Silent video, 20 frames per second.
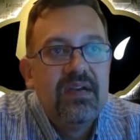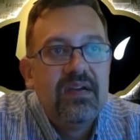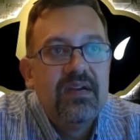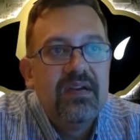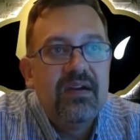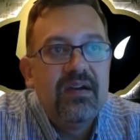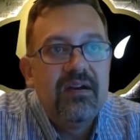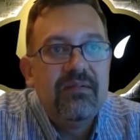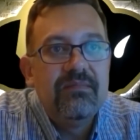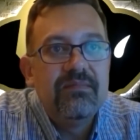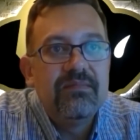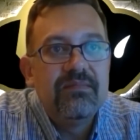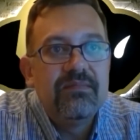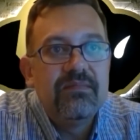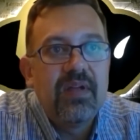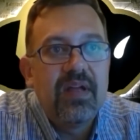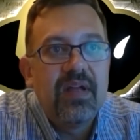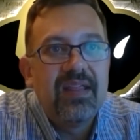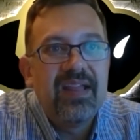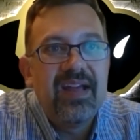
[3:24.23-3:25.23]

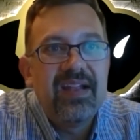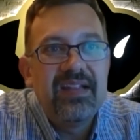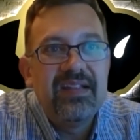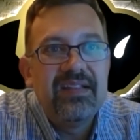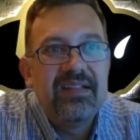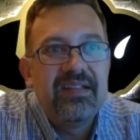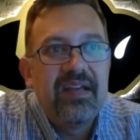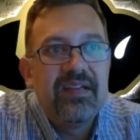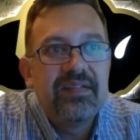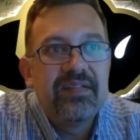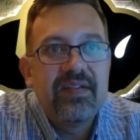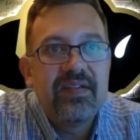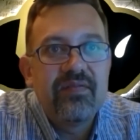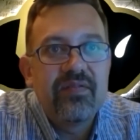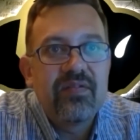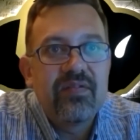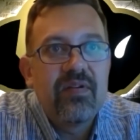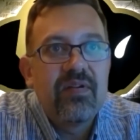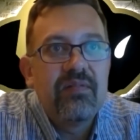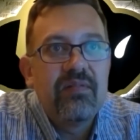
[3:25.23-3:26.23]
A lot of the deaths have
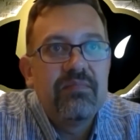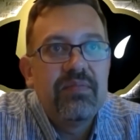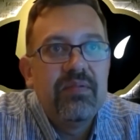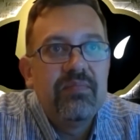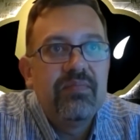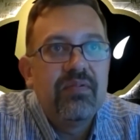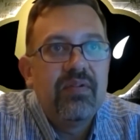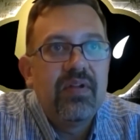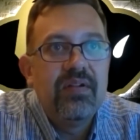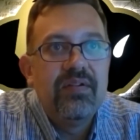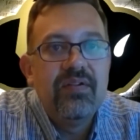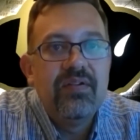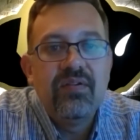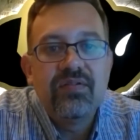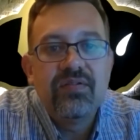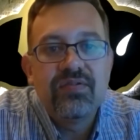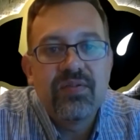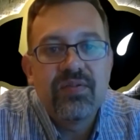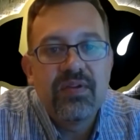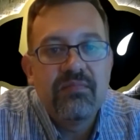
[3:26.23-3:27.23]
occurred on people on no
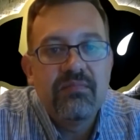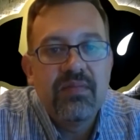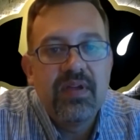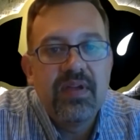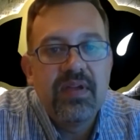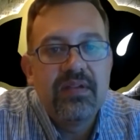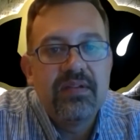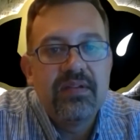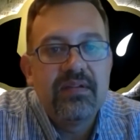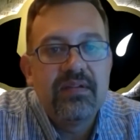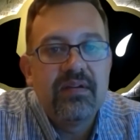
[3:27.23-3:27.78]
treatment,